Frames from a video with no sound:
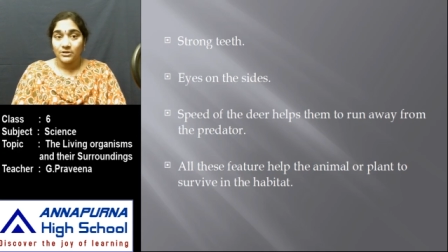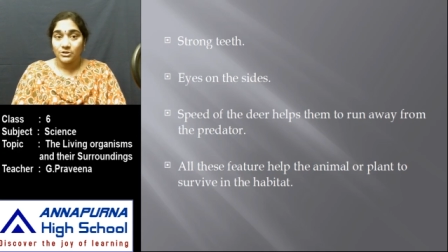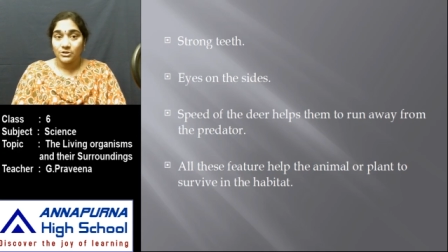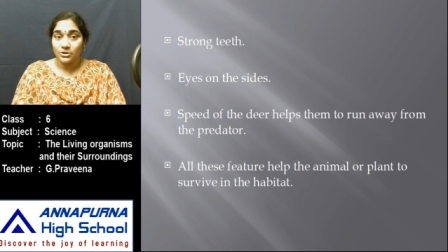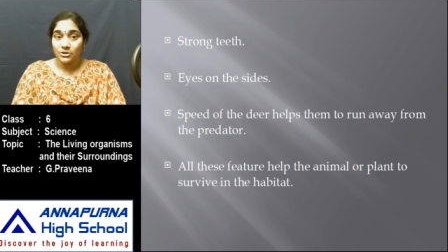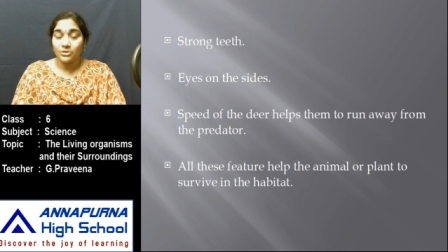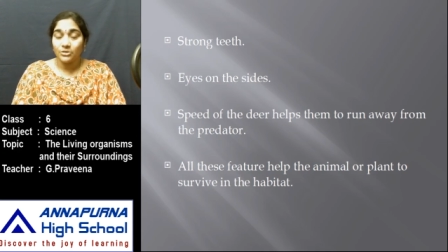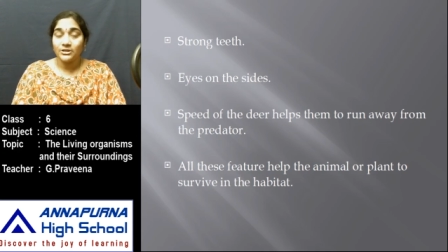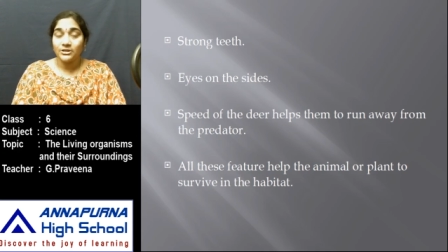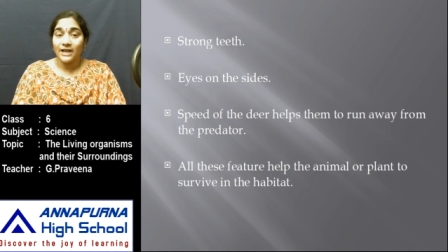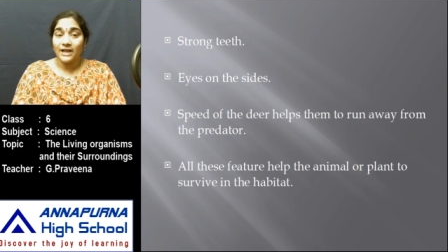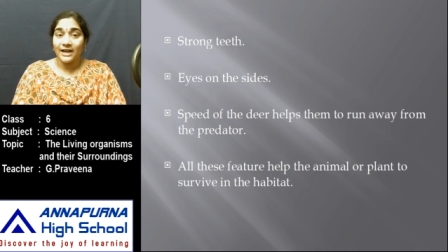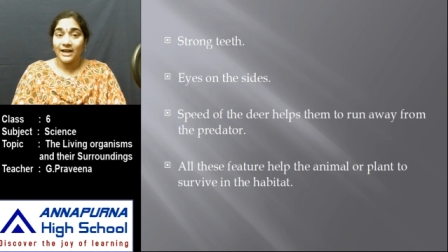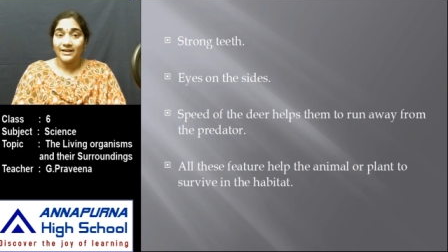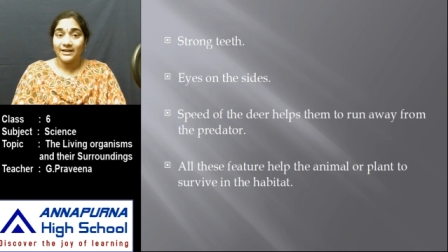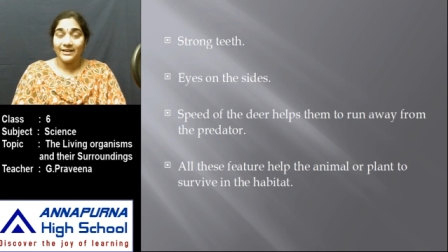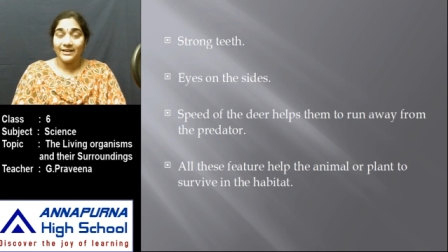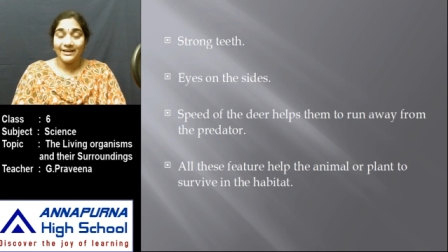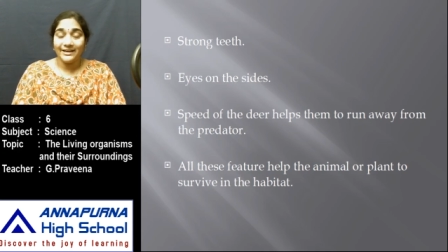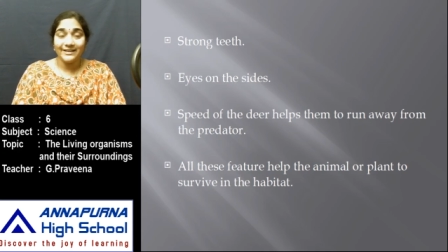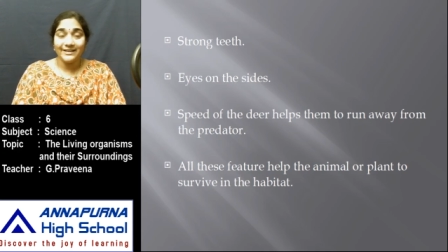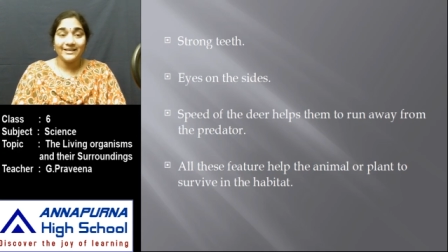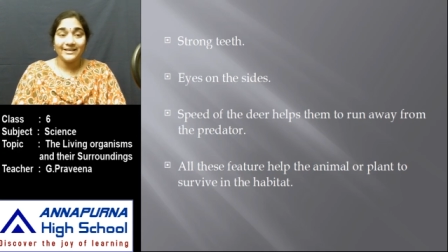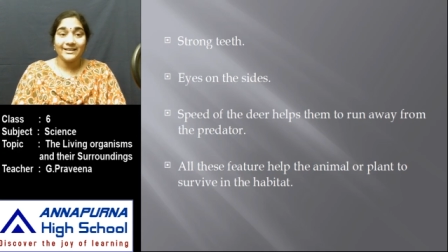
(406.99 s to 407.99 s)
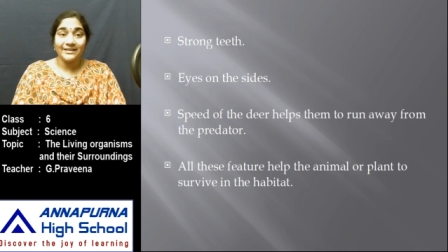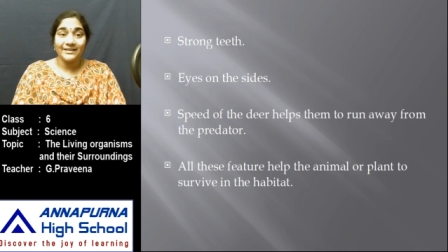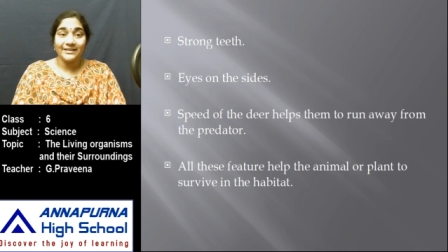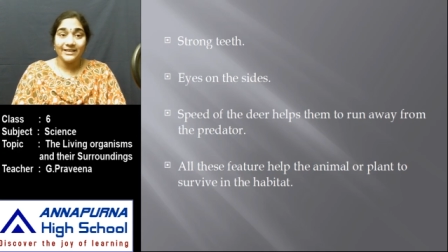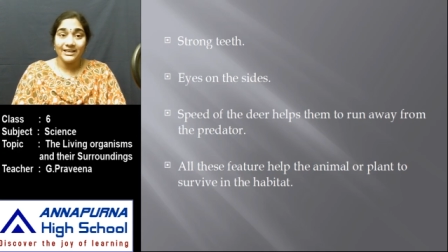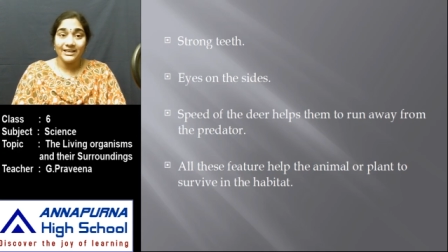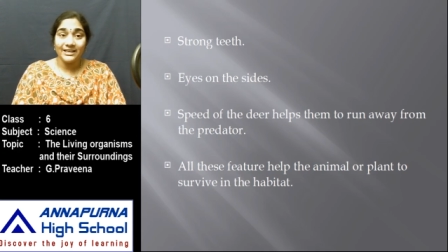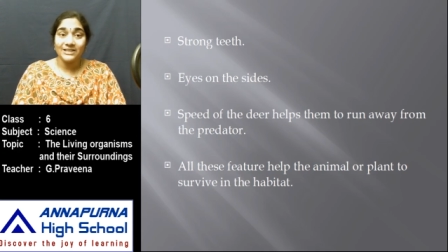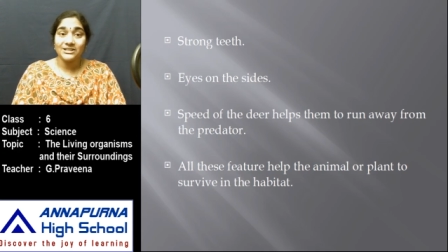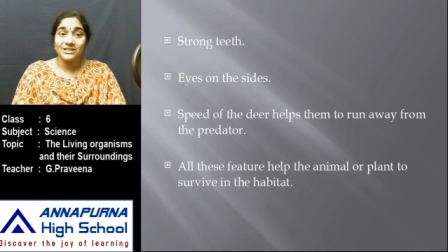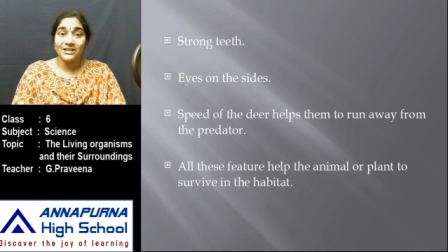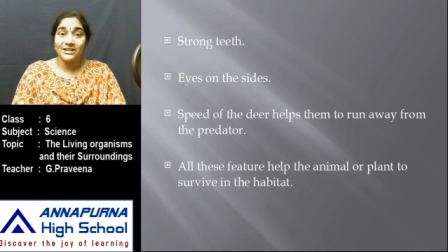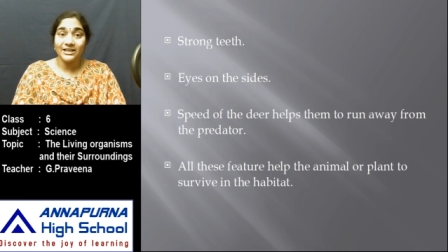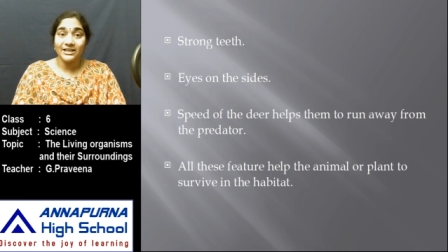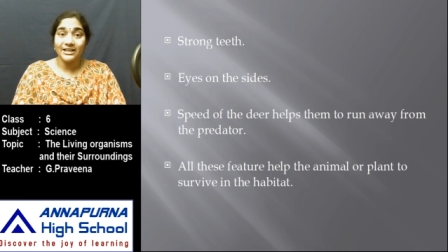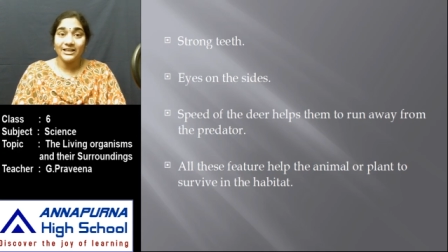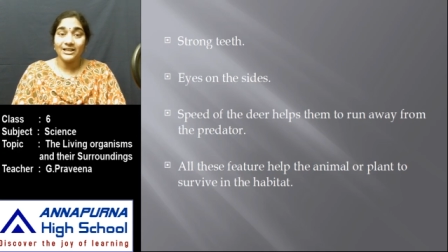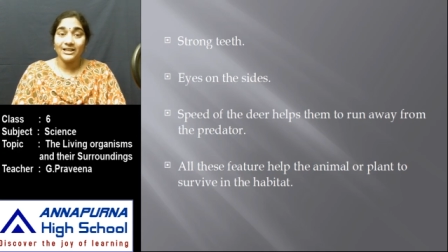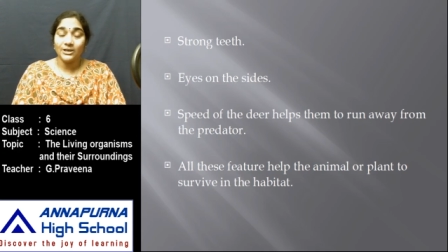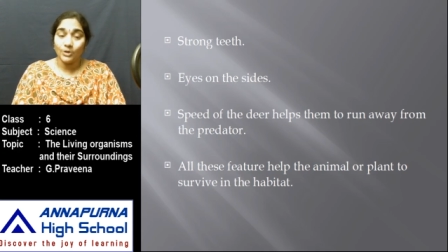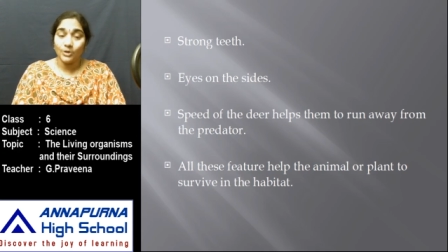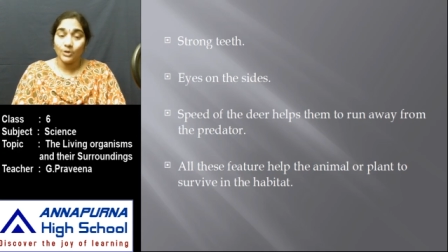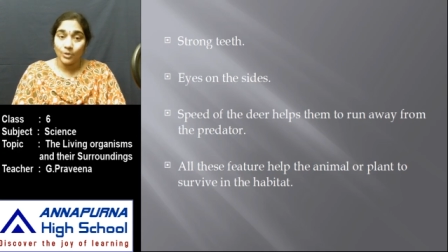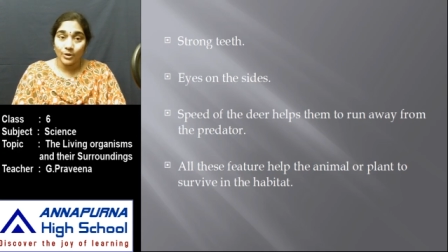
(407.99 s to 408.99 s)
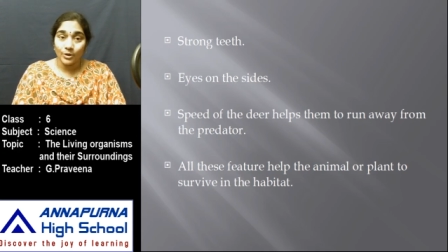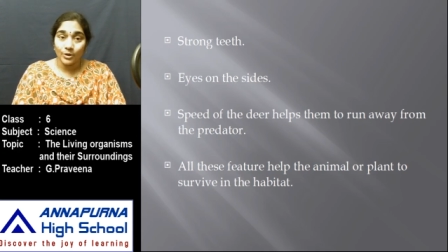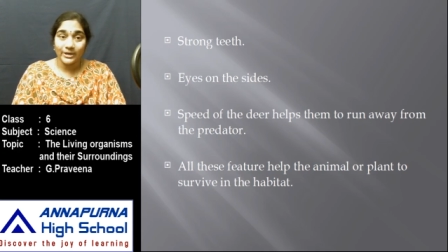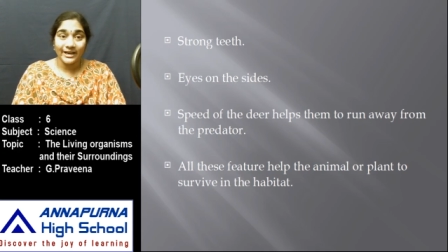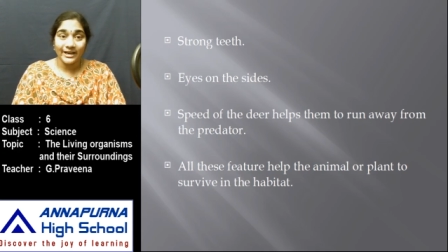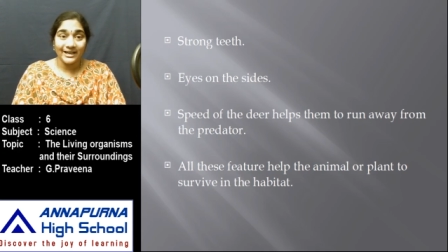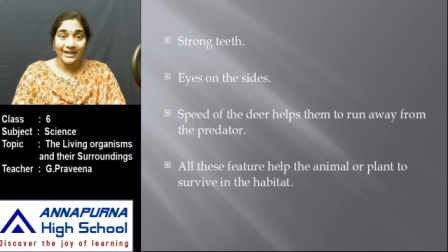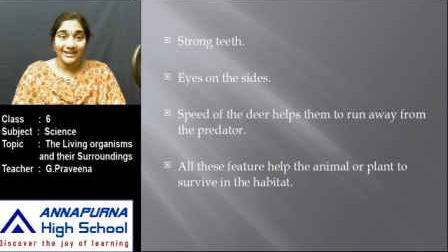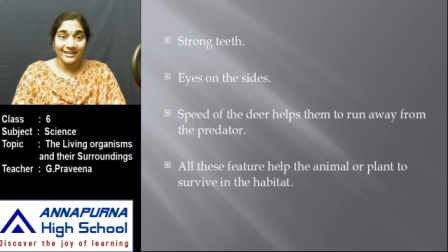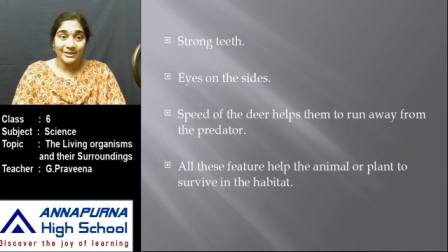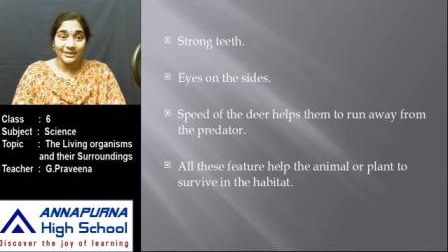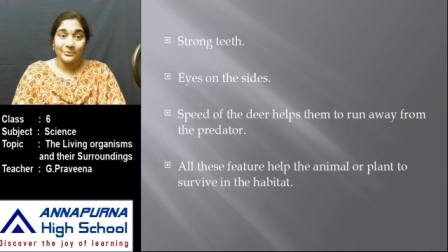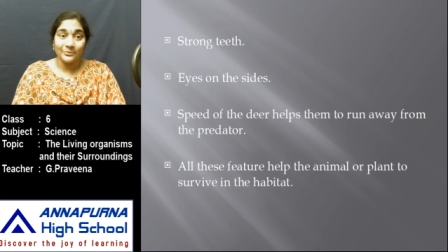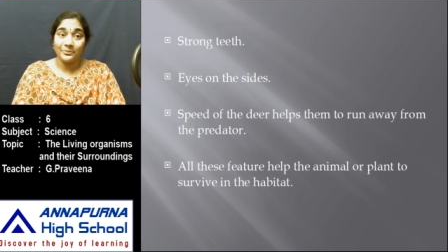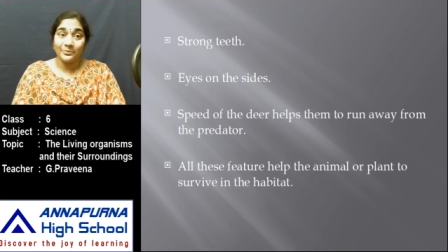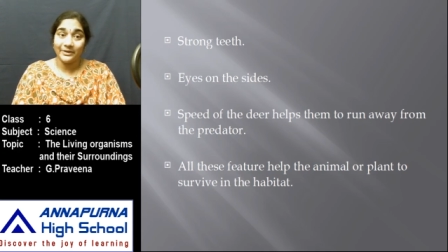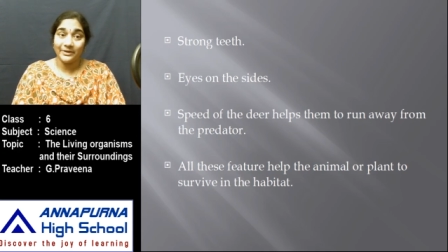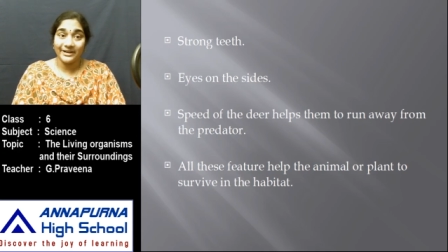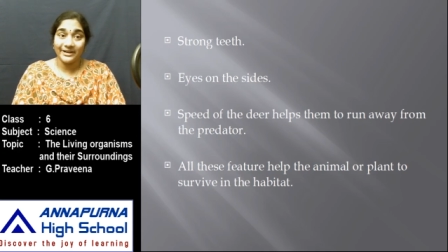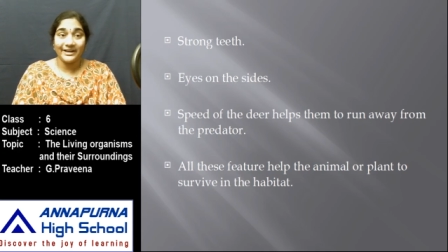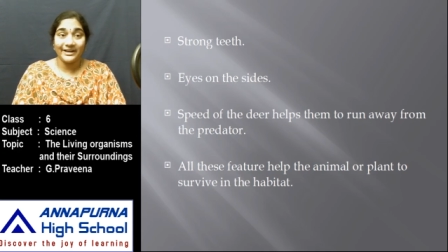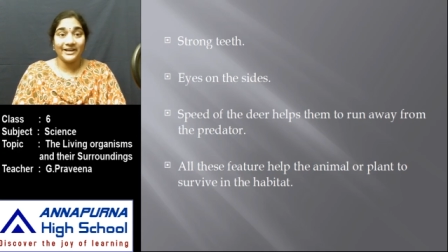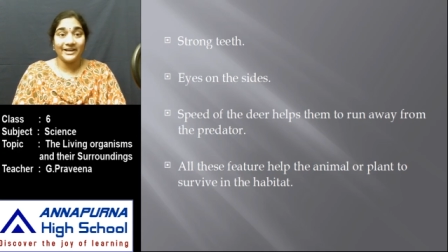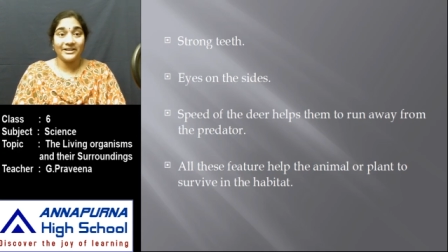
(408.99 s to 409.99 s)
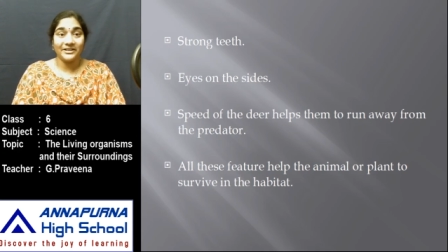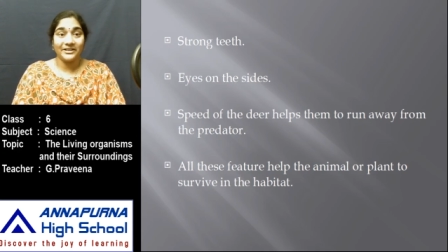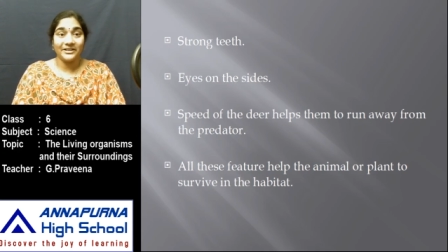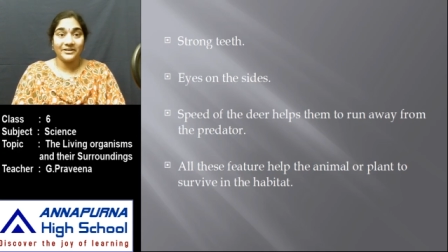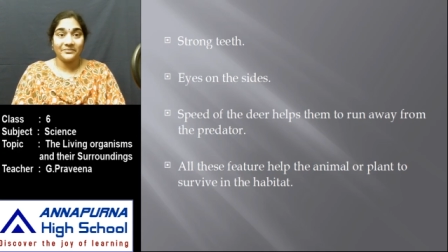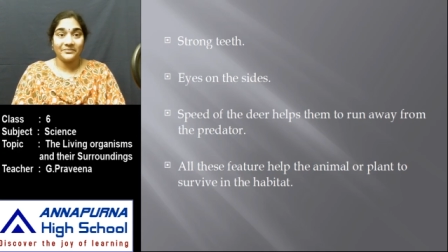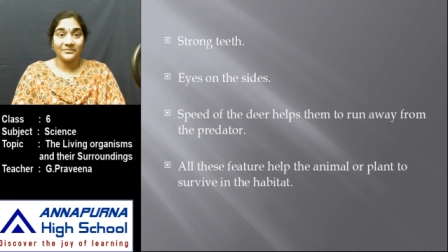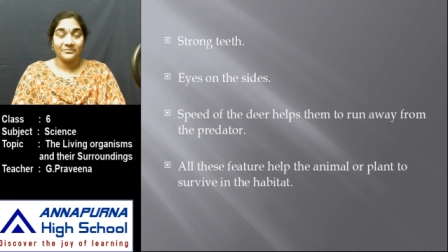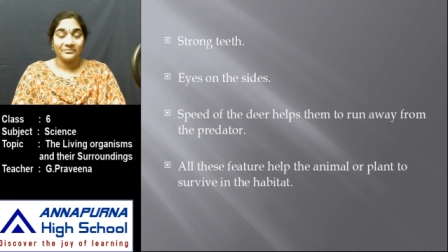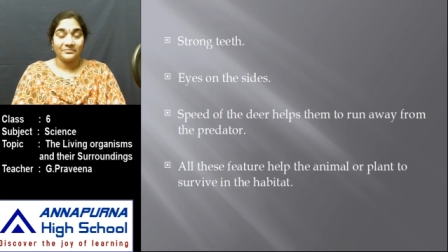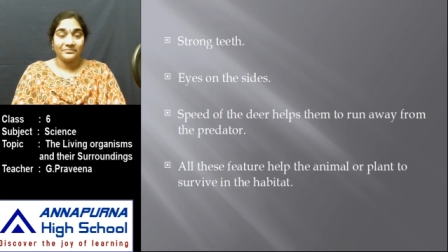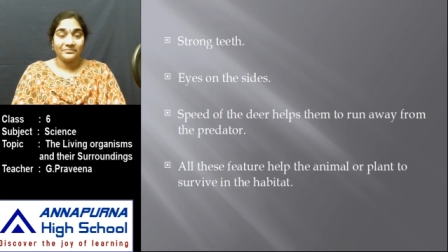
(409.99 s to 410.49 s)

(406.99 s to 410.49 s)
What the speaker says: so that it can easily locate the predator.